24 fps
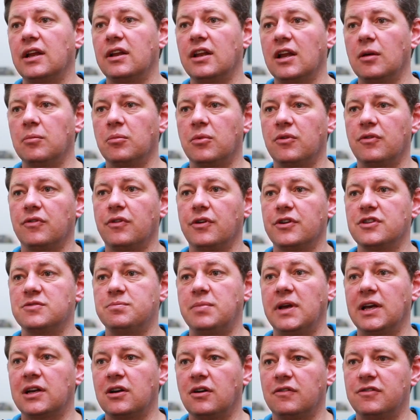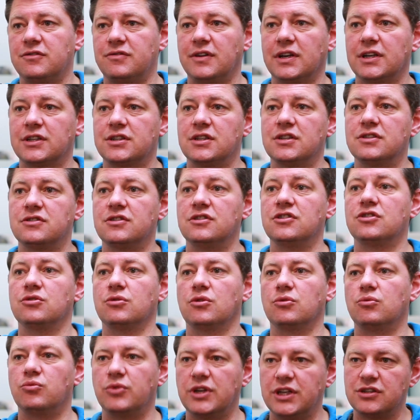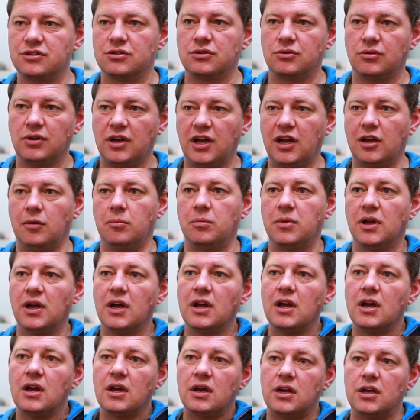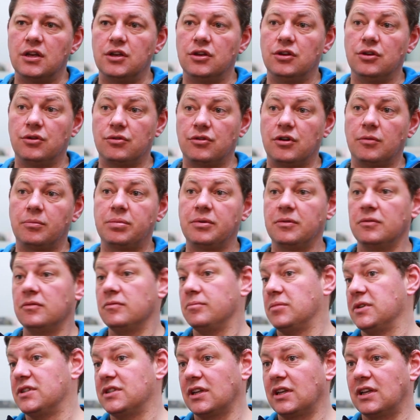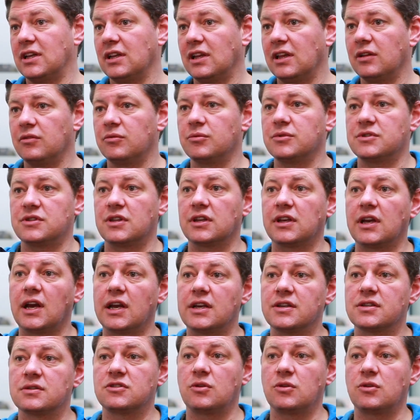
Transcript: a number of those back office functions into a regional hub in Europe, particularly with the greatest.